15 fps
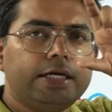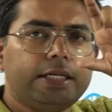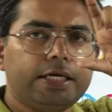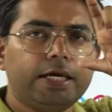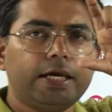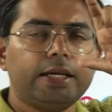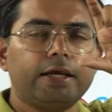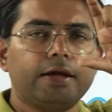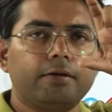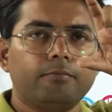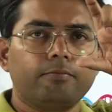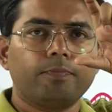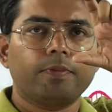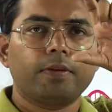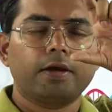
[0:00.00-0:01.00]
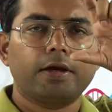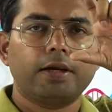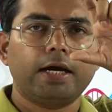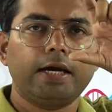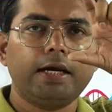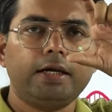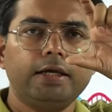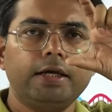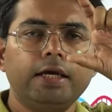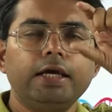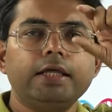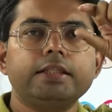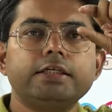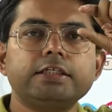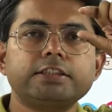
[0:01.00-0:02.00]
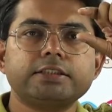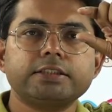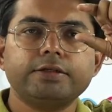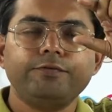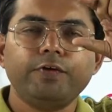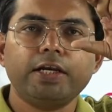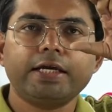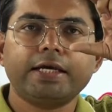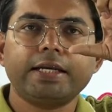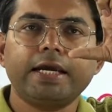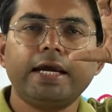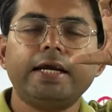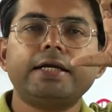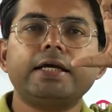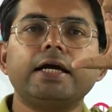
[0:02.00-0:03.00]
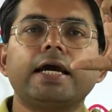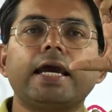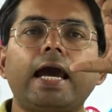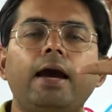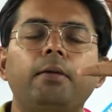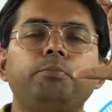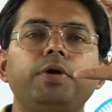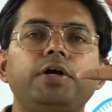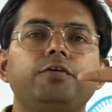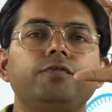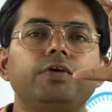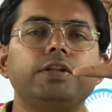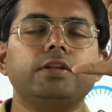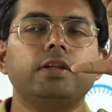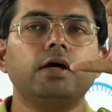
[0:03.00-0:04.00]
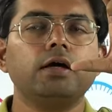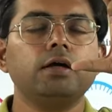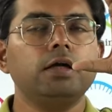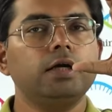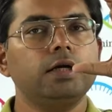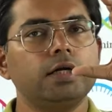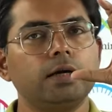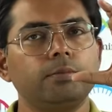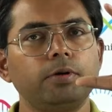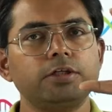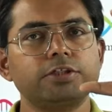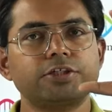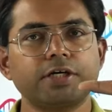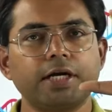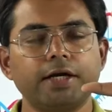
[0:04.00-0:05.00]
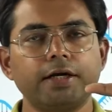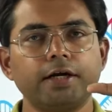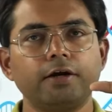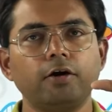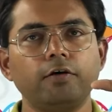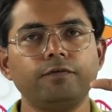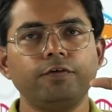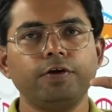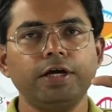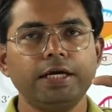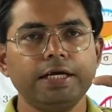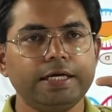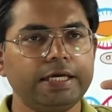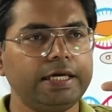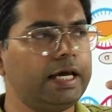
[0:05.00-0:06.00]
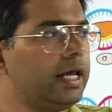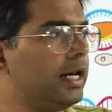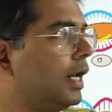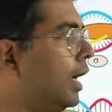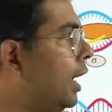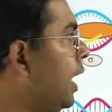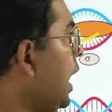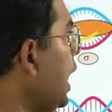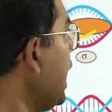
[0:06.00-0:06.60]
DNA, right? This will create a gap between the double-stranded of DNA,